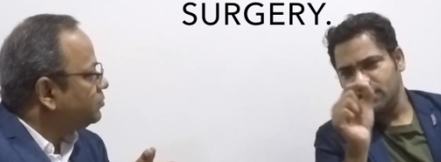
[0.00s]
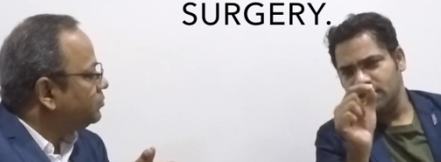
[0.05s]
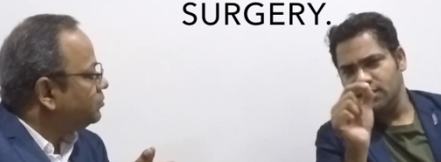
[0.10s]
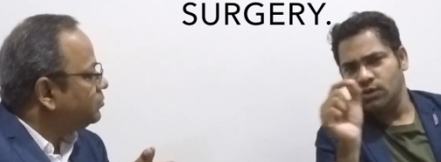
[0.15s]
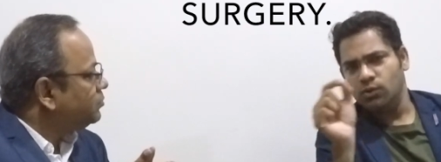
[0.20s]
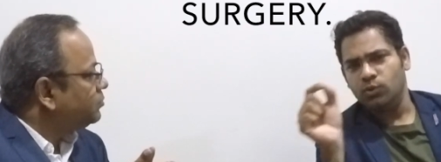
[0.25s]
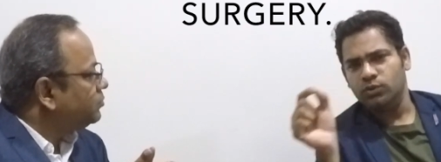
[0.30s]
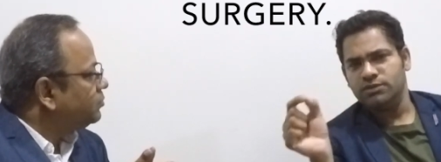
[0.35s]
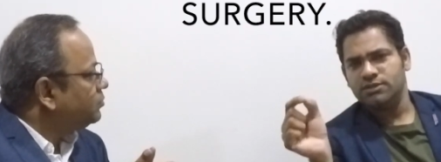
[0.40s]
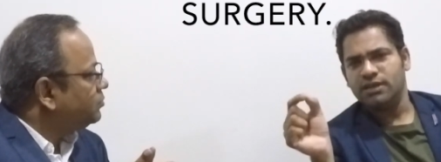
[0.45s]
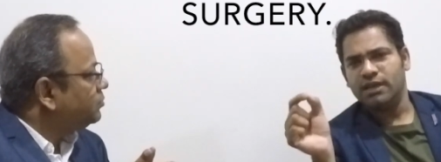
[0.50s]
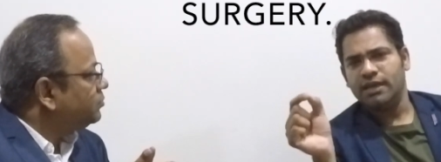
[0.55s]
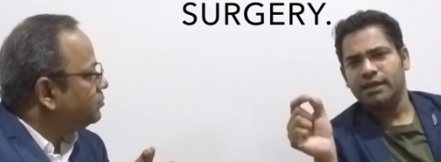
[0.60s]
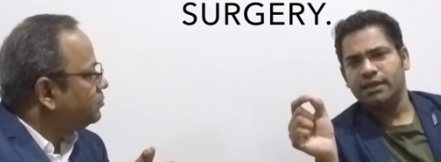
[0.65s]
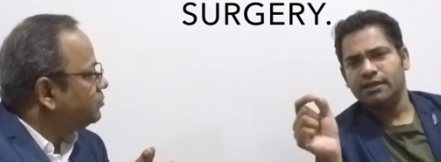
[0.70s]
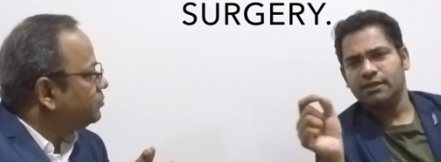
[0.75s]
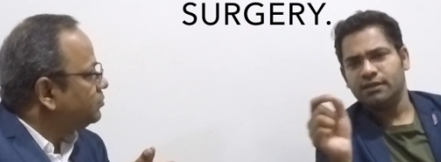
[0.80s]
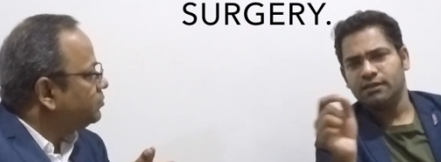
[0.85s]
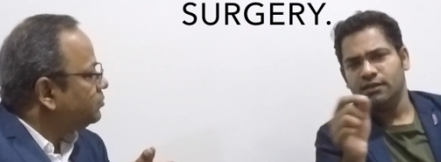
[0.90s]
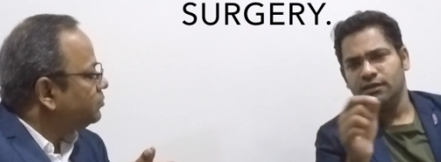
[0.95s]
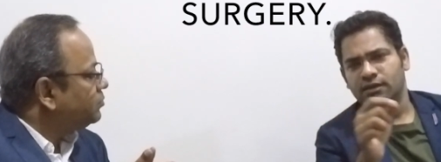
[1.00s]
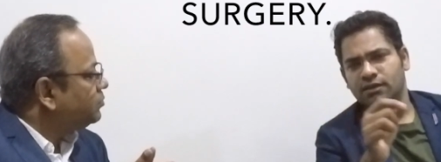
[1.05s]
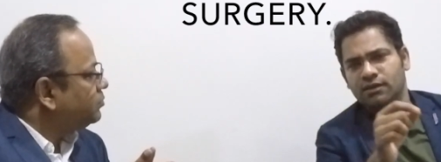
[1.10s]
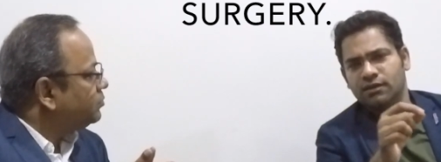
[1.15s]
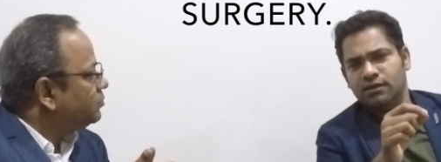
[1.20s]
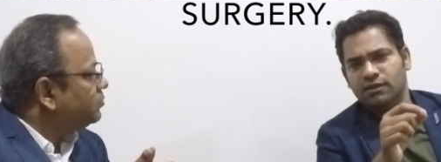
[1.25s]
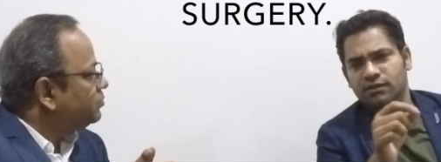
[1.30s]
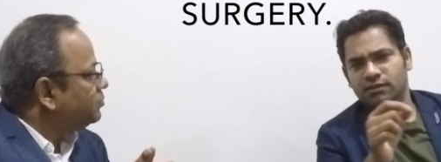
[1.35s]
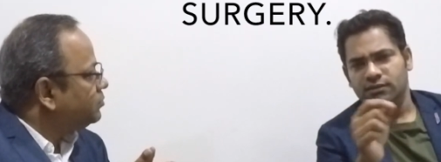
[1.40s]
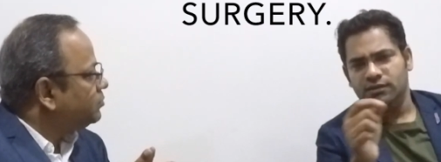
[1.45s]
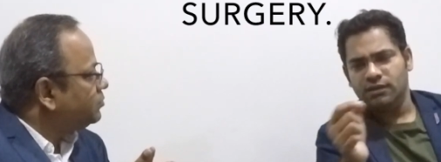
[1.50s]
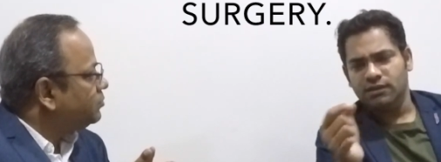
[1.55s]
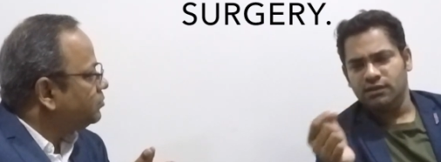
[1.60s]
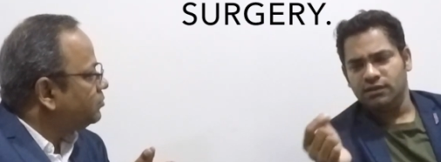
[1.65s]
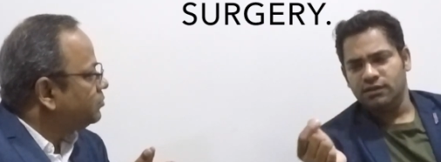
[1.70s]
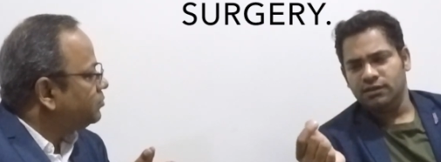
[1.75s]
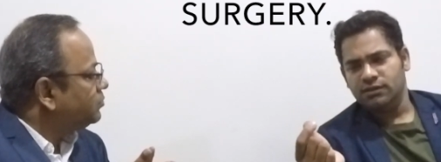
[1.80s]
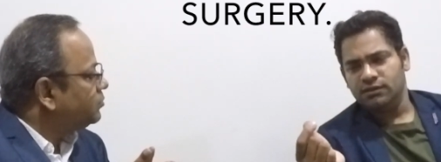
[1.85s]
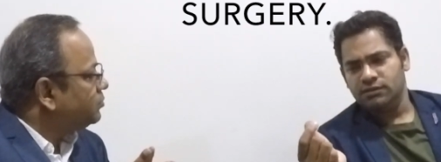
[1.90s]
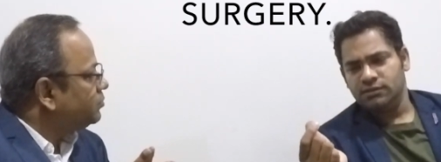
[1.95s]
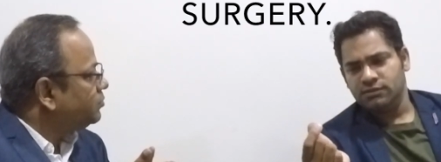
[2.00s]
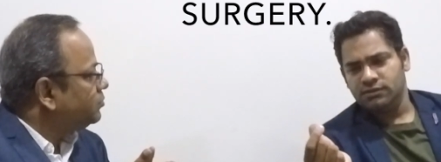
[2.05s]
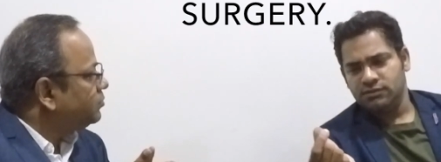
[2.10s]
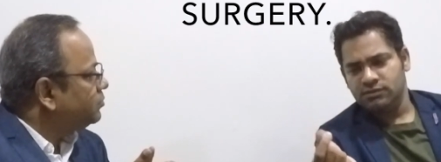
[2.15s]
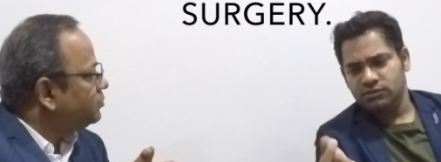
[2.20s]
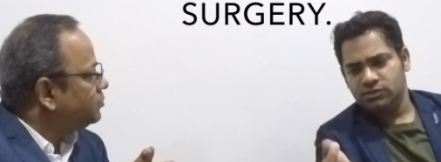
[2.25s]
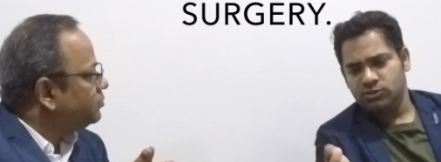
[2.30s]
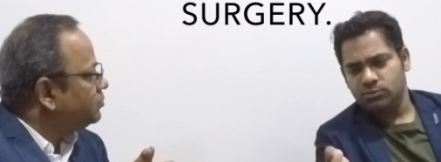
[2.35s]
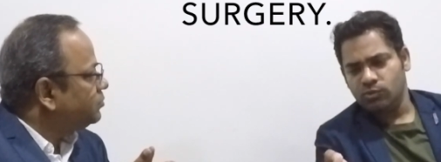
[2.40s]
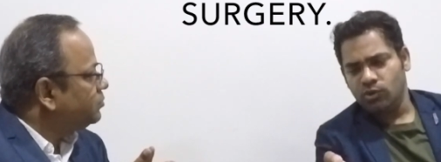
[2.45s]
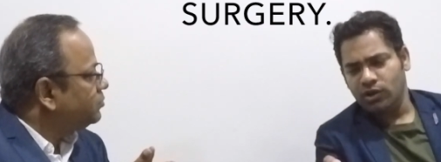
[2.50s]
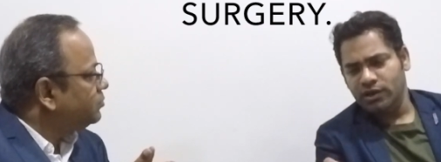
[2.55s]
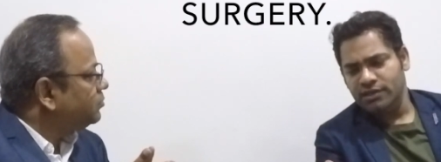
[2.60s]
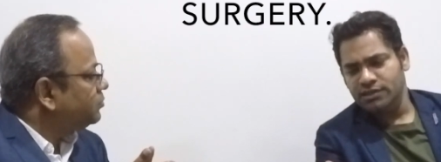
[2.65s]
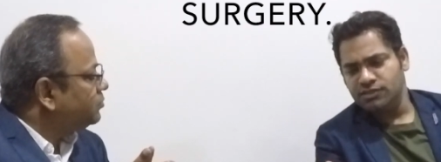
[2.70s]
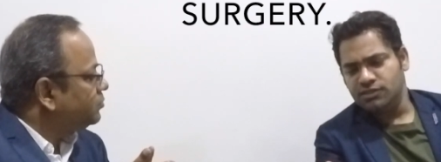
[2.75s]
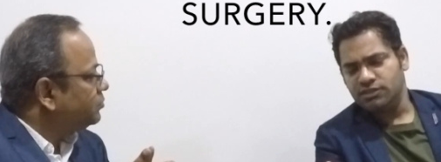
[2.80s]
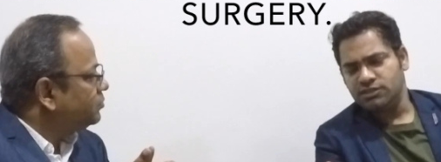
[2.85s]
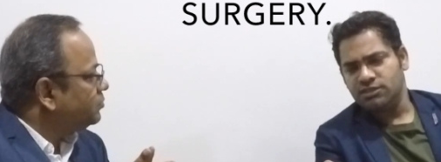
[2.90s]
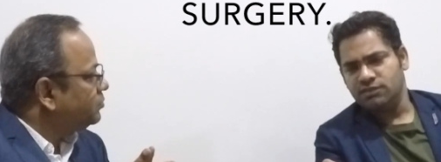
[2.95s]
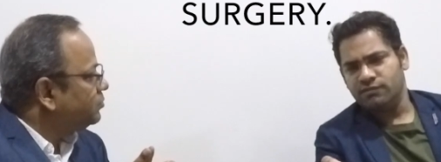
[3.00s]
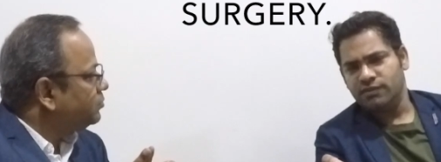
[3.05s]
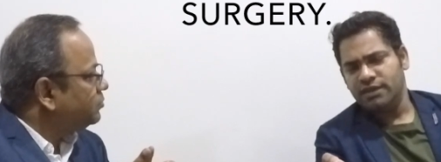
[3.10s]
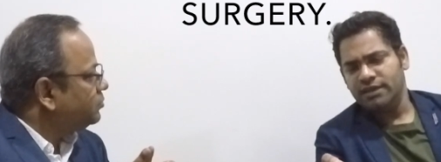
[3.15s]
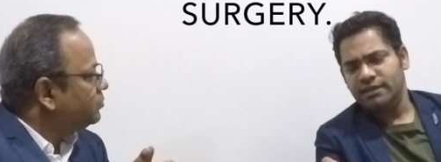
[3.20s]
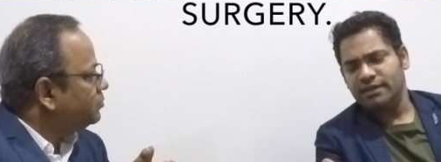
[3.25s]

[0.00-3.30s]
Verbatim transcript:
Speaker 1: keyholes, like the small incision, very